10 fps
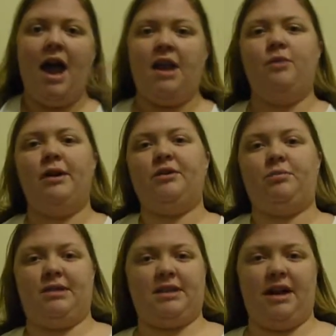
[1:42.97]
and you end up
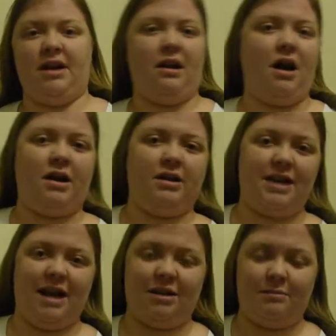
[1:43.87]
with this kind of long
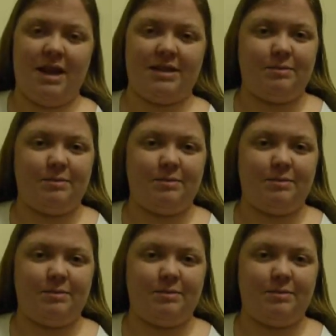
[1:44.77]
entangled mess.